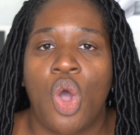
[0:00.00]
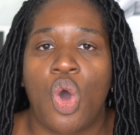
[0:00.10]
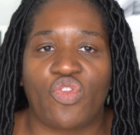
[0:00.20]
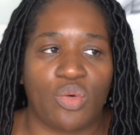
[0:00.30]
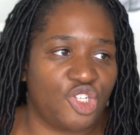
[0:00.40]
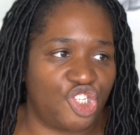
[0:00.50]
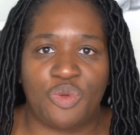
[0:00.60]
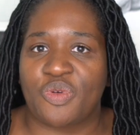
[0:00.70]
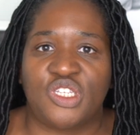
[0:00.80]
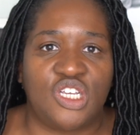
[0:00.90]
over what she
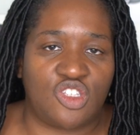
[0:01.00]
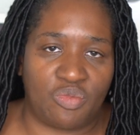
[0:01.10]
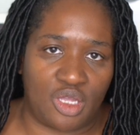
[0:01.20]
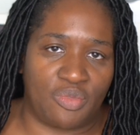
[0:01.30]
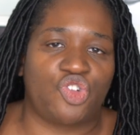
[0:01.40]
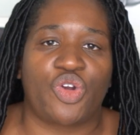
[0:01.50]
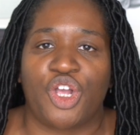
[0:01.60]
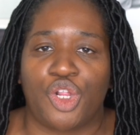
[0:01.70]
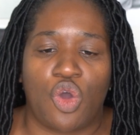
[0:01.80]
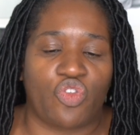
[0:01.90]
perceived to be a
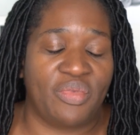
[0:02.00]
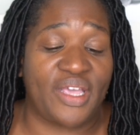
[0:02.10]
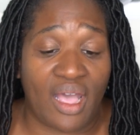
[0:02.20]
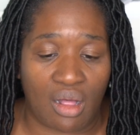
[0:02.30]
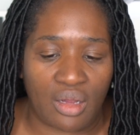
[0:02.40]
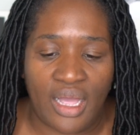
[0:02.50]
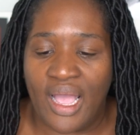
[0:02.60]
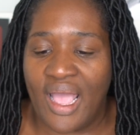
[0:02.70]
betrayal over Miguel.